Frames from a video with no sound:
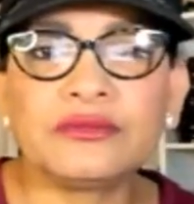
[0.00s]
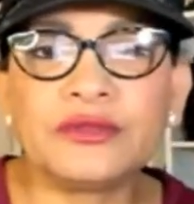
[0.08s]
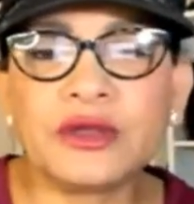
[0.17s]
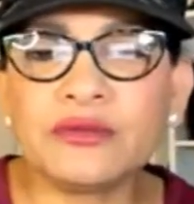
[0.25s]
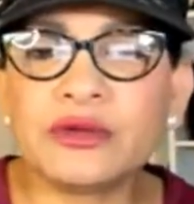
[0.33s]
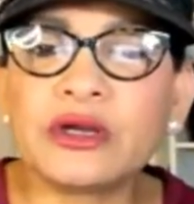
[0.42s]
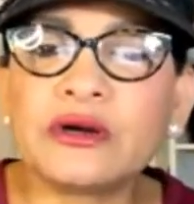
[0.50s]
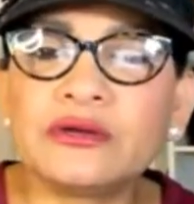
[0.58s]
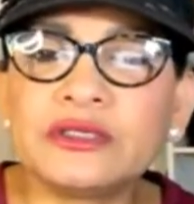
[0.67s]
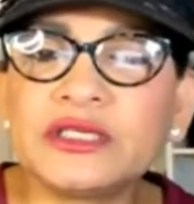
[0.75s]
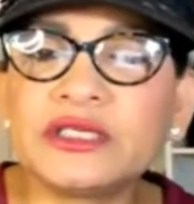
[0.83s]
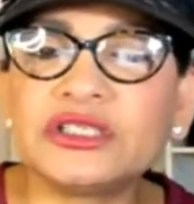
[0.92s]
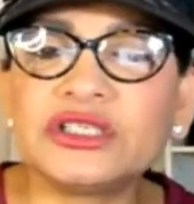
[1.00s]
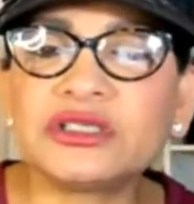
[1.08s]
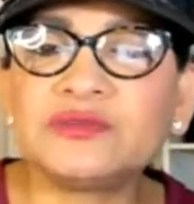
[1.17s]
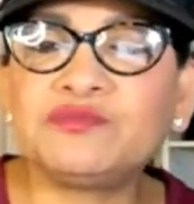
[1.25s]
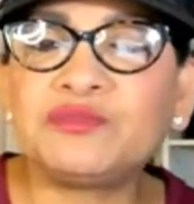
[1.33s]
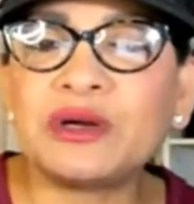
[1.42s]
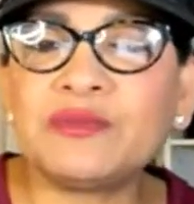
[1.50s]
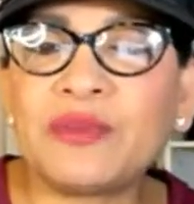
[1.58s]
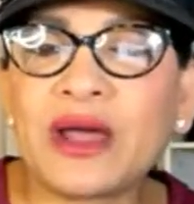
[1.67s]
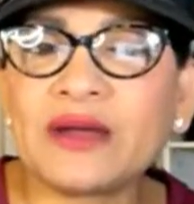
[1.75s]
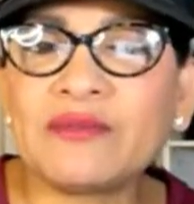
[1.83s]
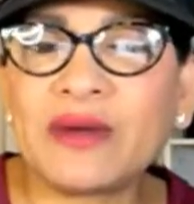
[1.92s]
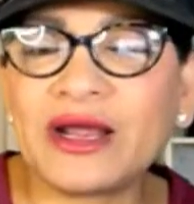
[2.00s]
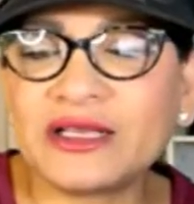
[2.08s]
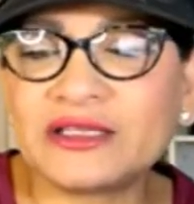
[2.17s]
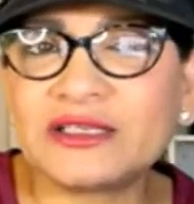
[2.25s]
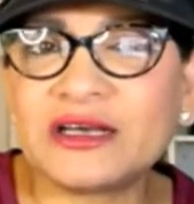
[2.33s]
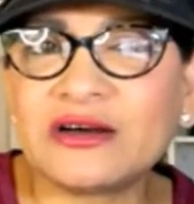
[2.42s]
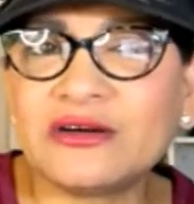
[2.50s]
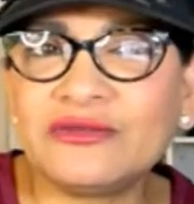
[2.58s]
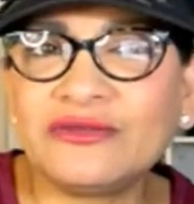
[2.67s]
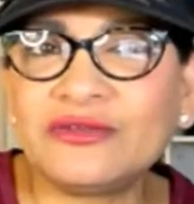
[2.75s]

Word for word: there we go. Did it just bump back by itself?